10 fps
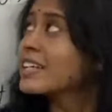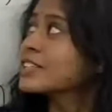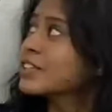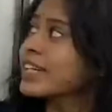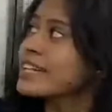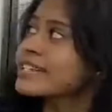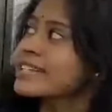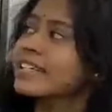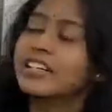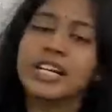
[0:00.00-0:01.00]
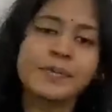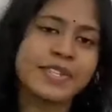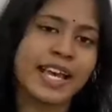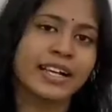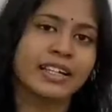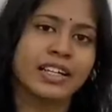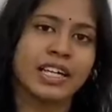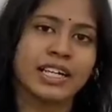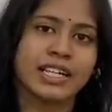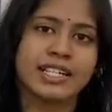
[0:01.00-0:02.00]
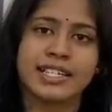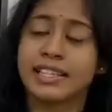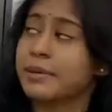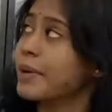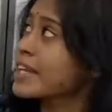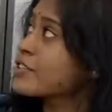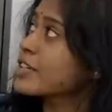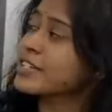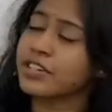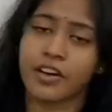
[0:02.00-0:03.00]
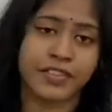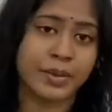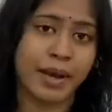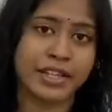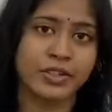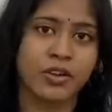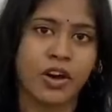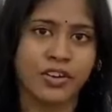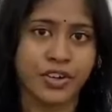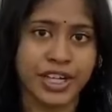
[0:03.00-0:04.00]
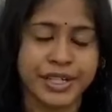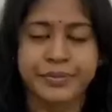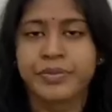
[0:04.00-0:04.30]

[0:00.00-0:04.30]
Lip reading: So you can see the Krebs cycle occurs in the matrix of the mitochondria.